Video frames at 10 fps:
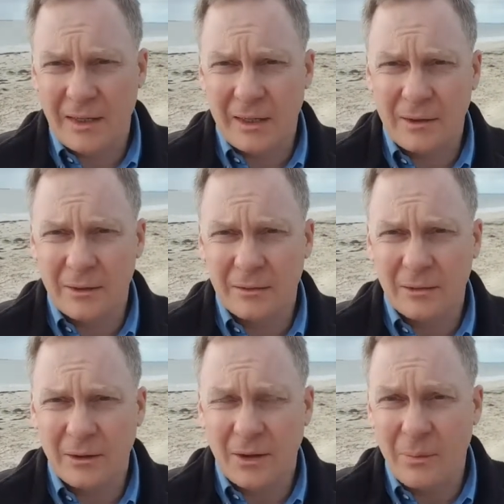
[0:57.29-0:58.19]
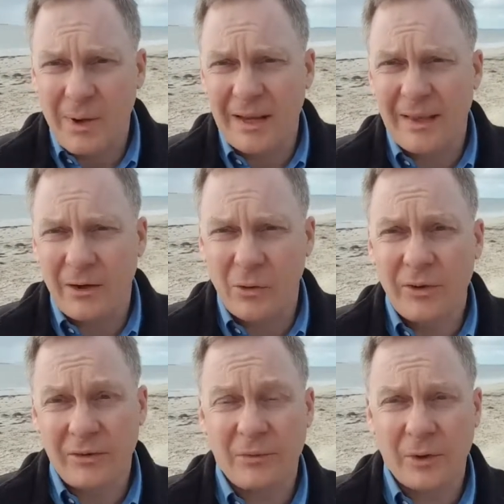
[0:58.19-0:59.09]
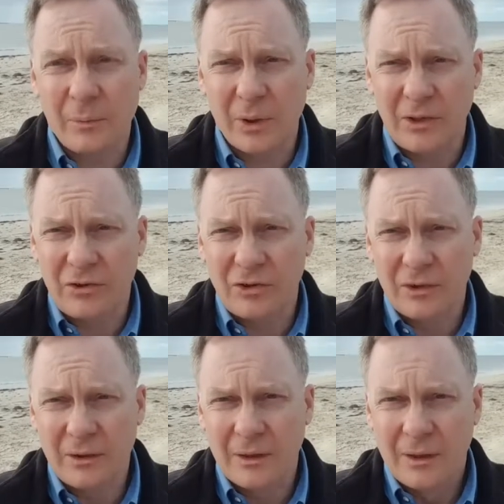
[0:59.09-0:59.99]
down, I made that on this very beach.